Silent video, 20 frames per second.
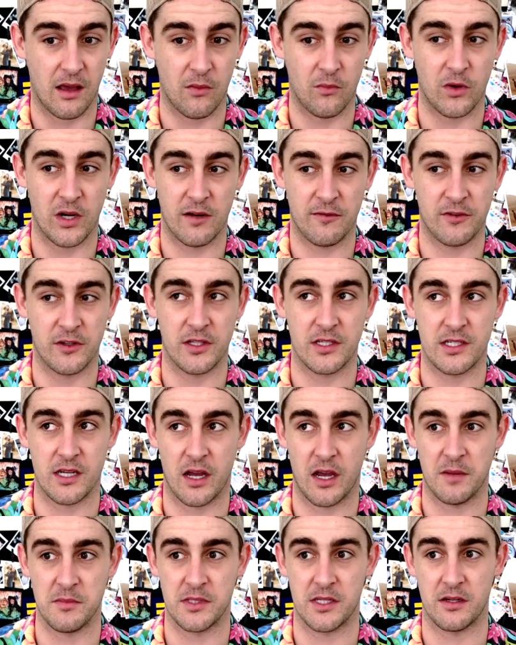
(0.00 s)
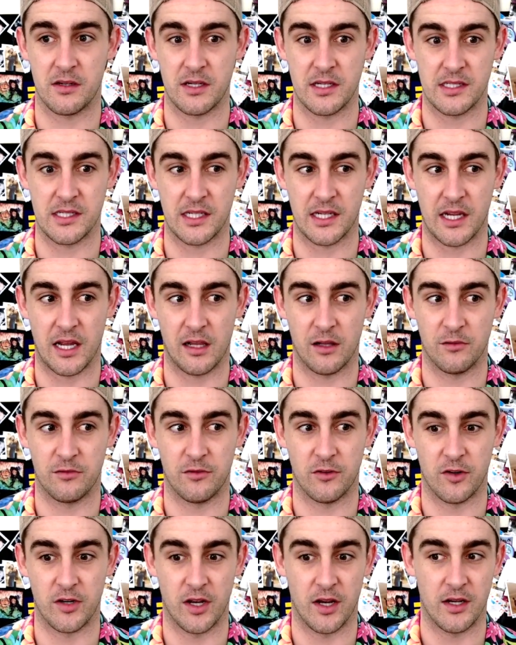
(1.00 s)
whatever the time zone is in
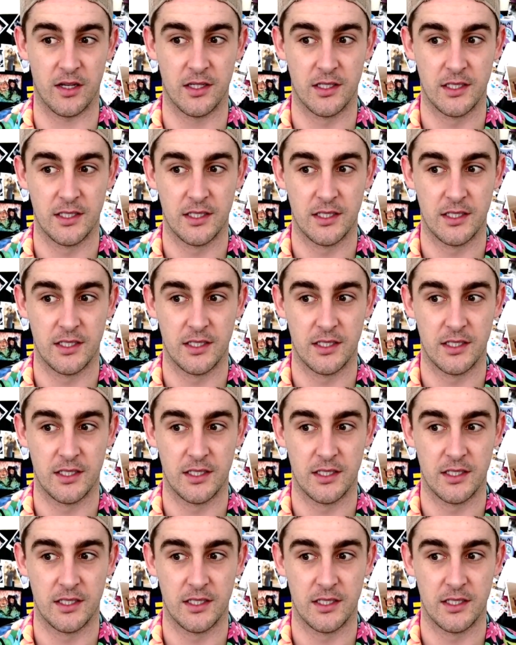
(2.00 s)
California.